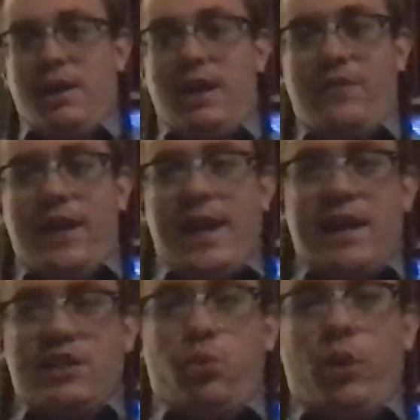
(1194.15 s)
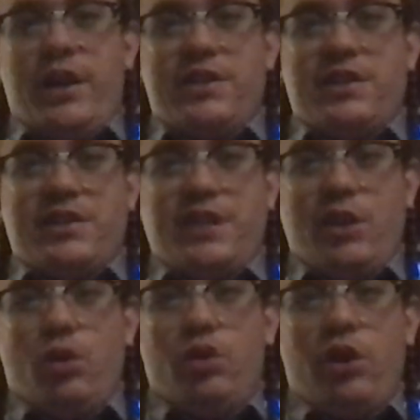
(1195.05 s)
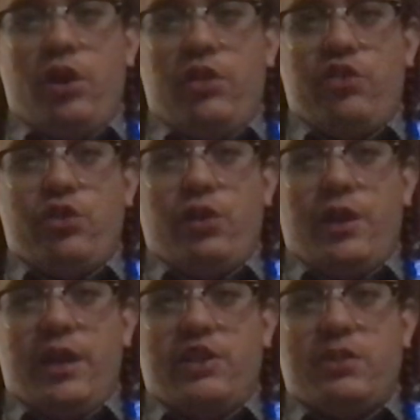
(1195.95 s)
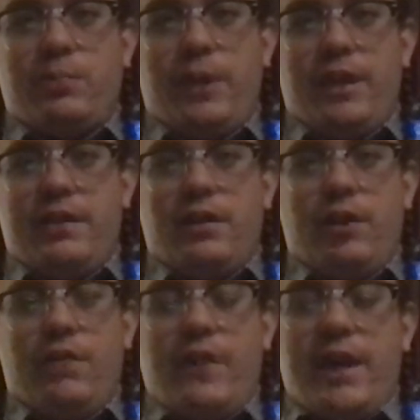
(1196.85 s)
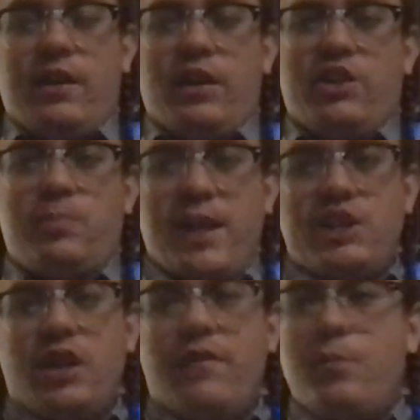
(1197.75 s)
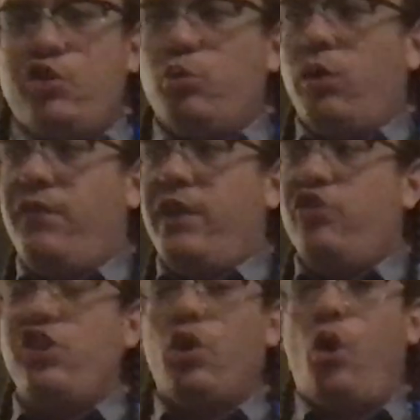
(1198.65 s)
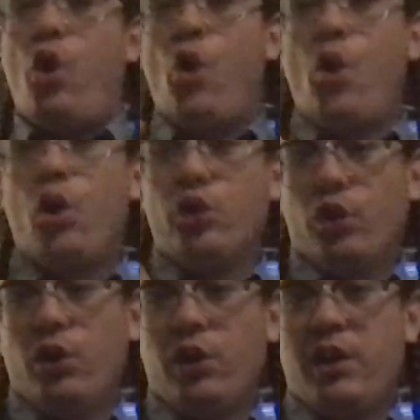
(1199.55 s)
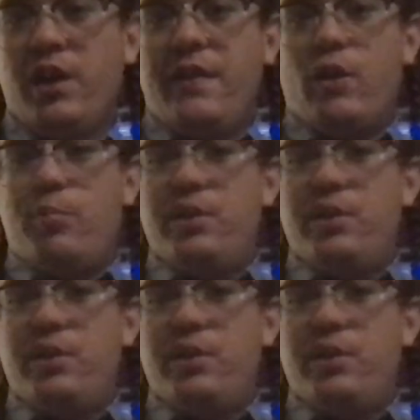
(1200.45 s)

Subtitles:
If I asked what is the single largest expense of a mutual fund shareholder, that would be